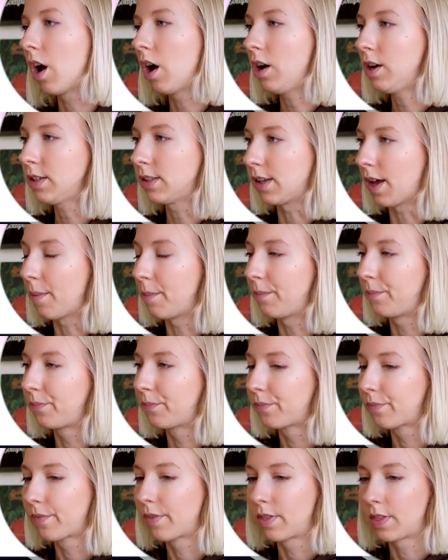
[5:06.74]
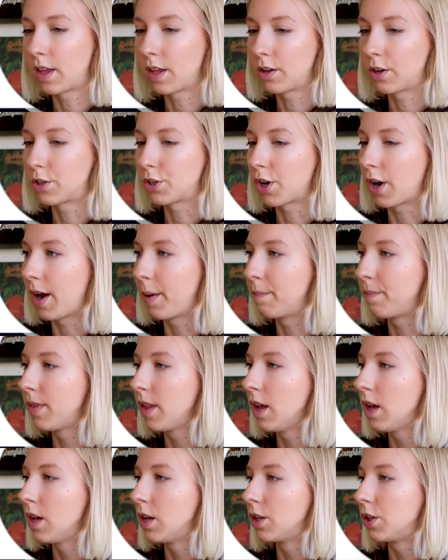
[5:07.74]
Awesome. That looks great.
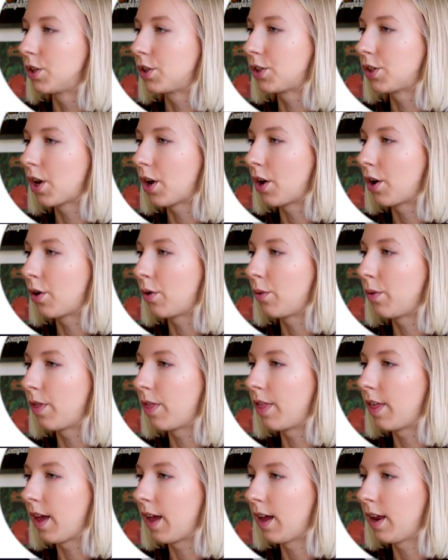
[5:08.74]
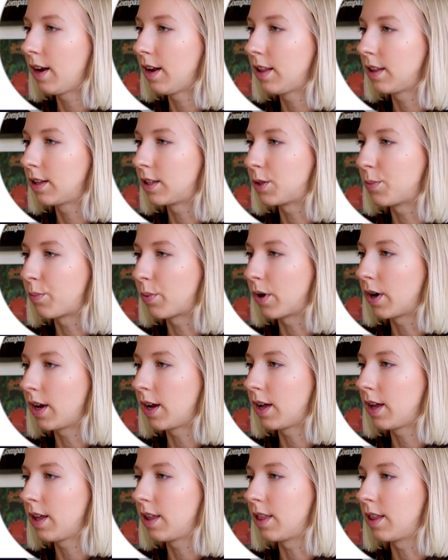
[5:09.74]
So then let's
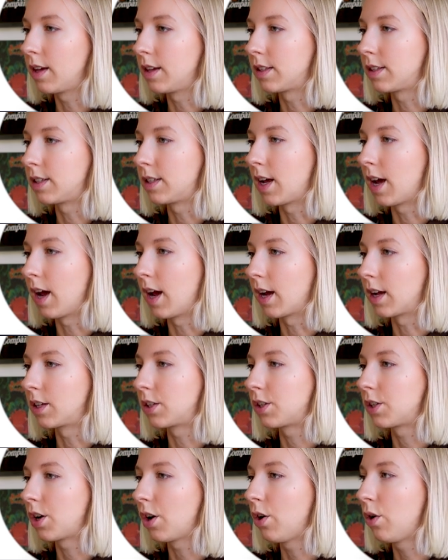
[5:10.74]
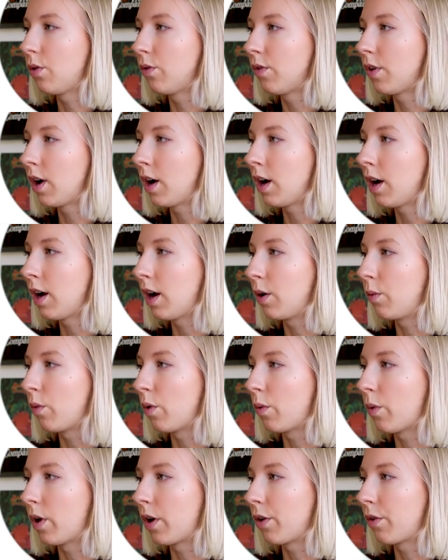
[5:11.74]
bring this text over and
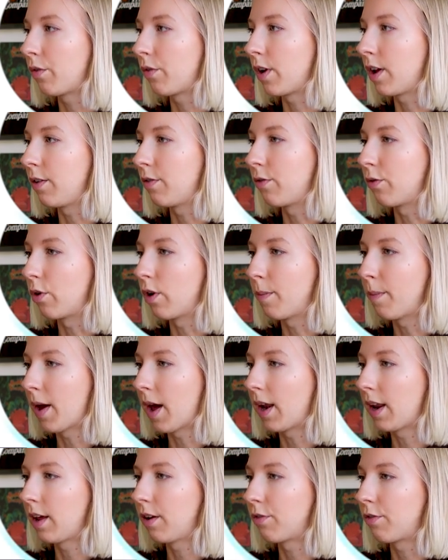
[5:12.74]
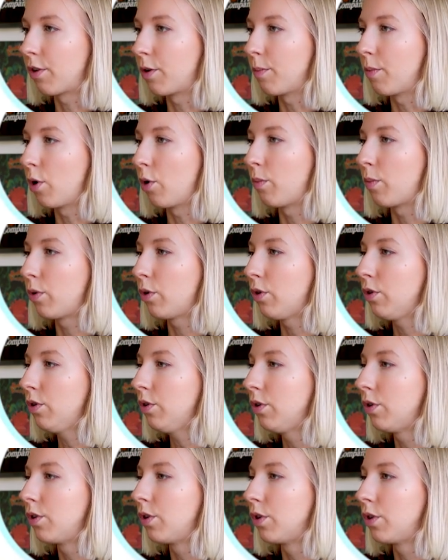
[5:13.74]
we'll want to reformat it for
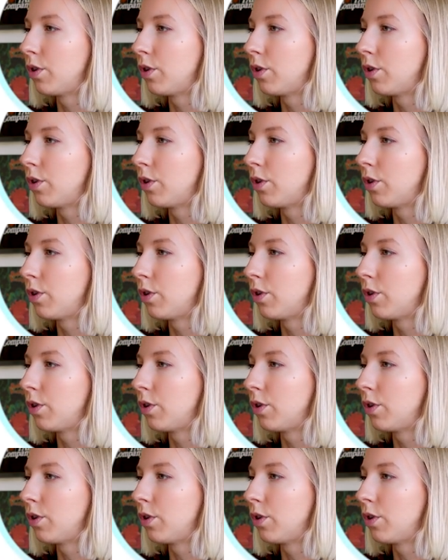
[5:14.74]
mobile.